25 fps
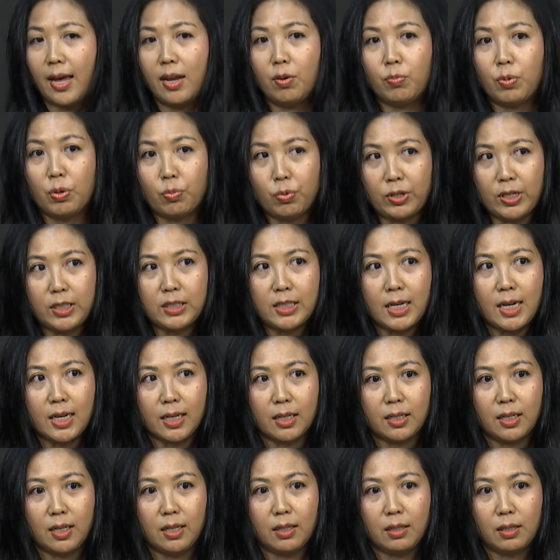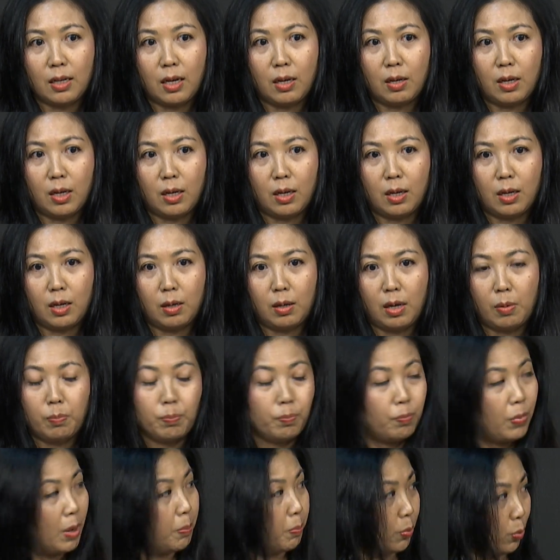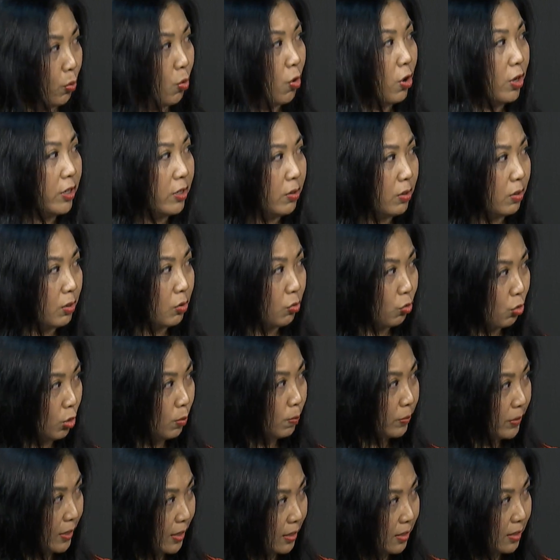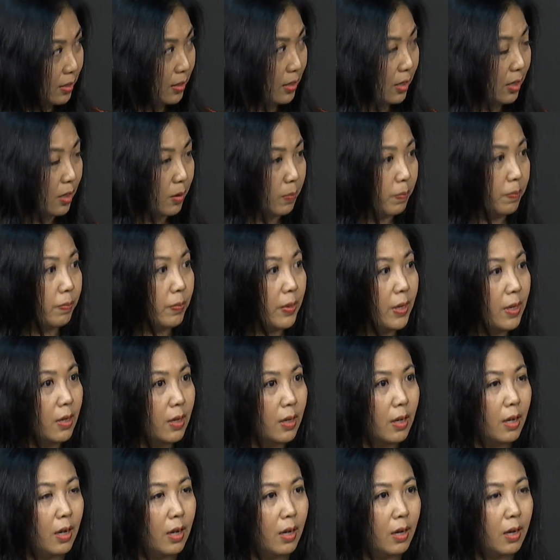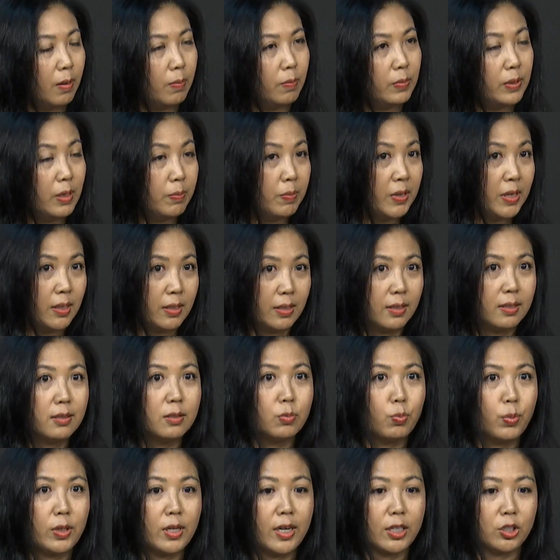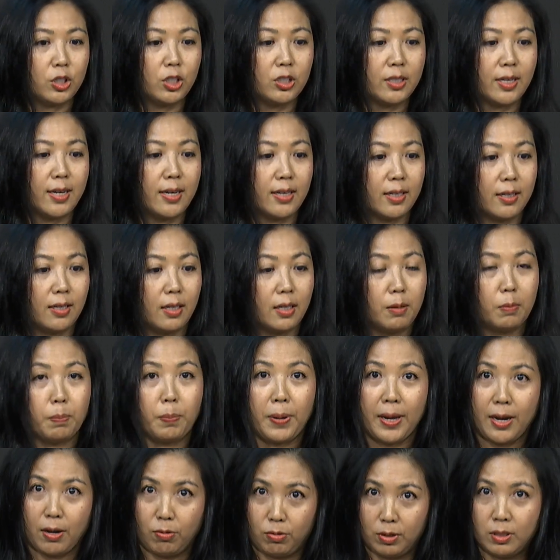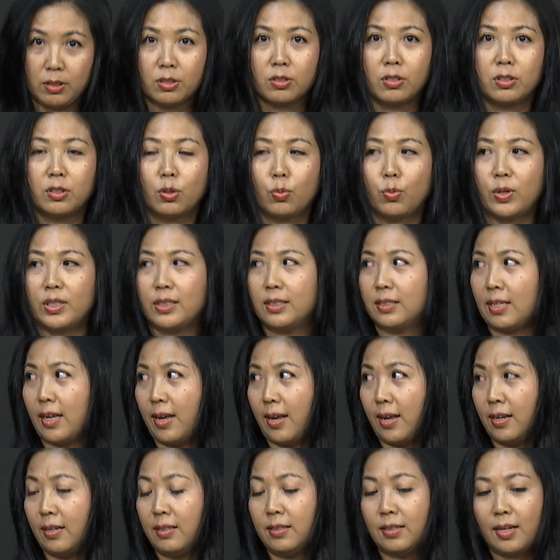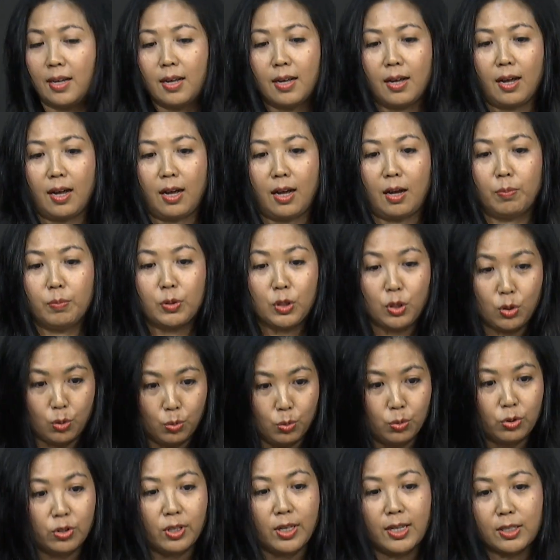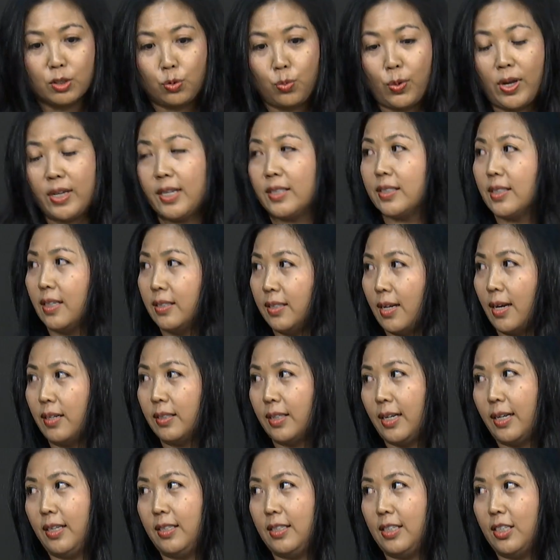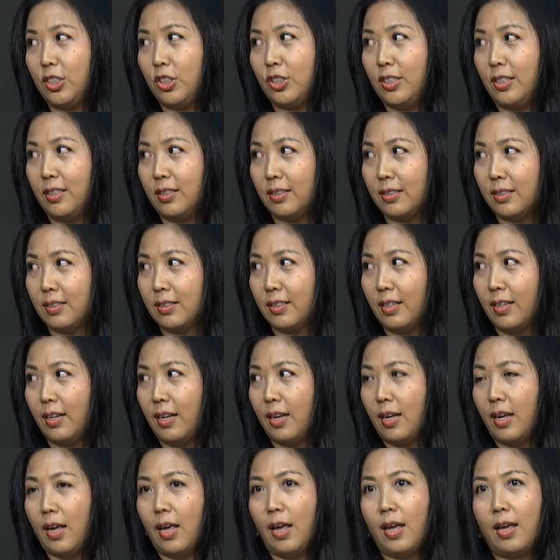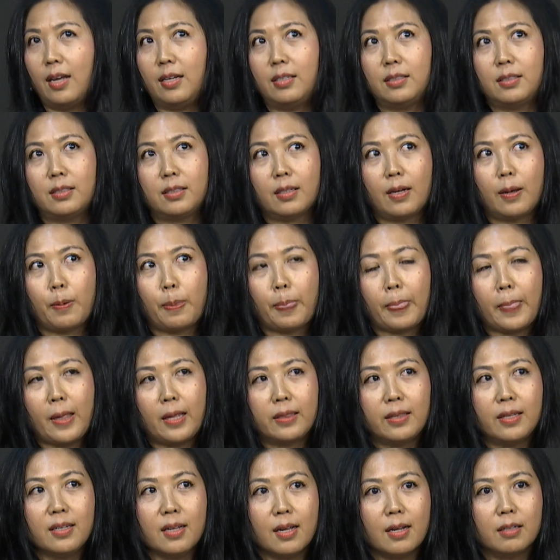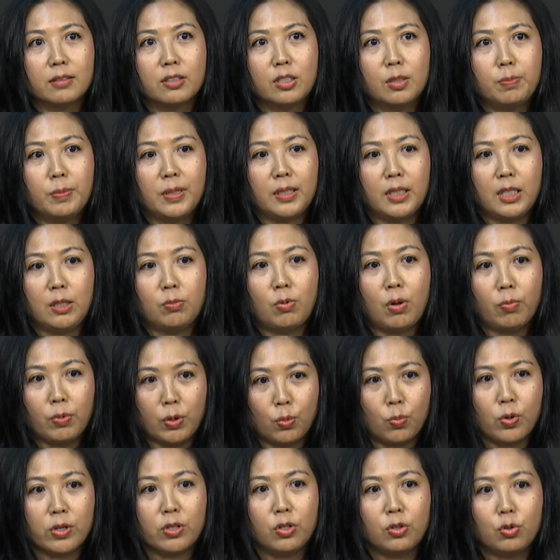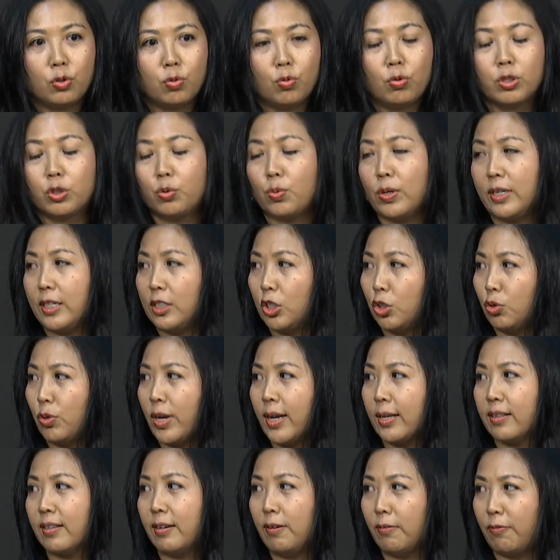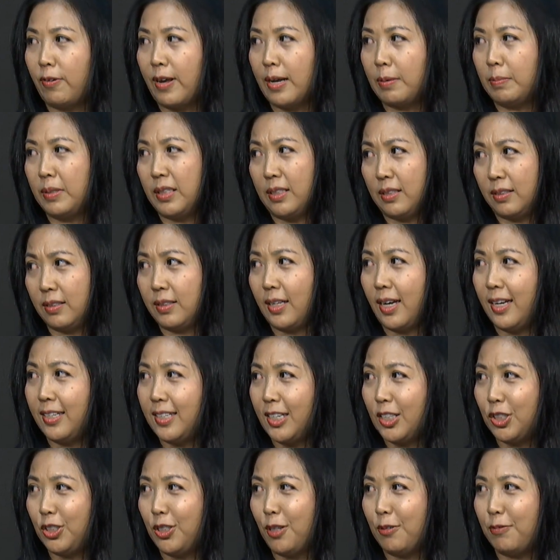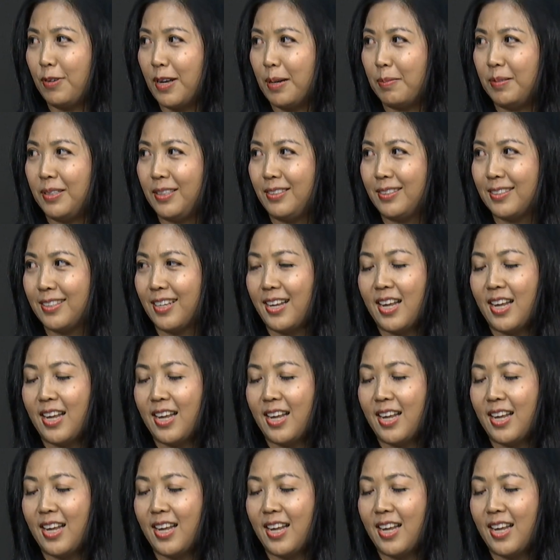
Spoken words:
And we're really targeting a broader group than Limitless. We're actually targeting parents on the one hand, youth as well as adult ADHDers. And I think ultimately what we want to do is really strengthen families, ADHD families.